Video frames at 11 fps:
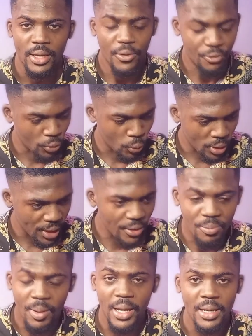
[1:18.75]
If you
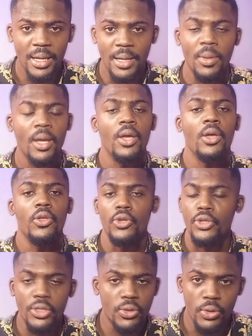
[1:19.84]
live by them,
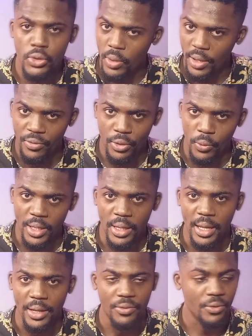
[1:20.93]
you're just going to have your way in
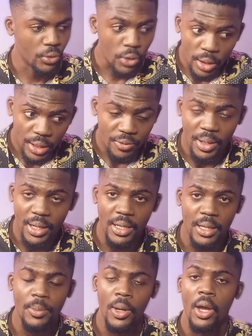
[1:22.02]
life. If you don't live by
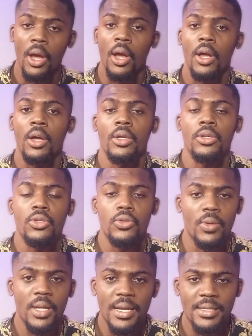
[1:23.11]
them,
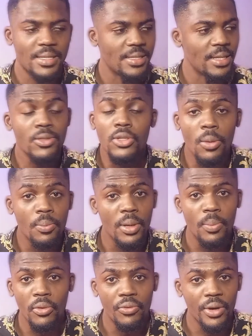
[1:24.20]
to a large extent, some
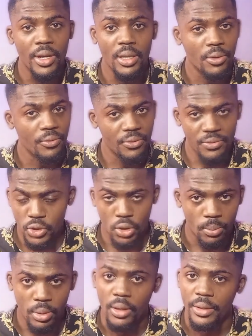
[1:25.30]
people, fair enough,
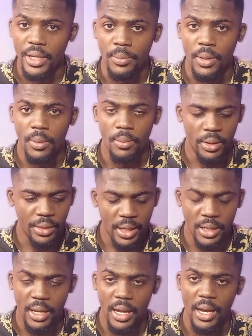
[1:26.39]
stumble on them. But
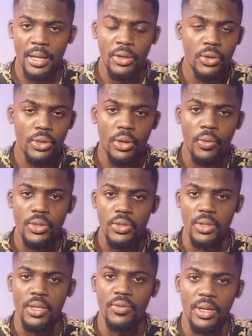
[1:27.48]
then I know you don't want
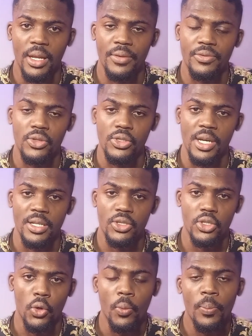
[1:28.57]
to live your life to chance.
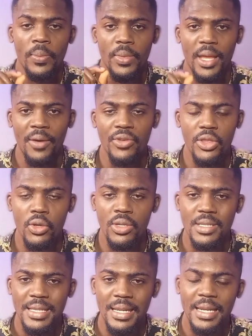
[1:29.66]
So that video
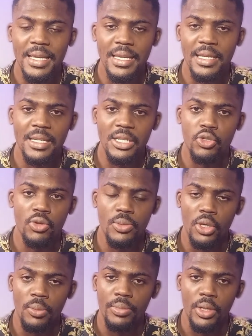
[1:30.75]
is in the link in the
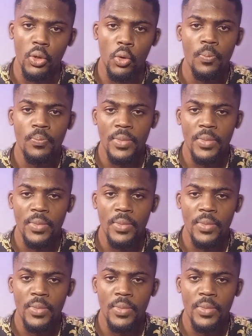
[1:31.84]
description below.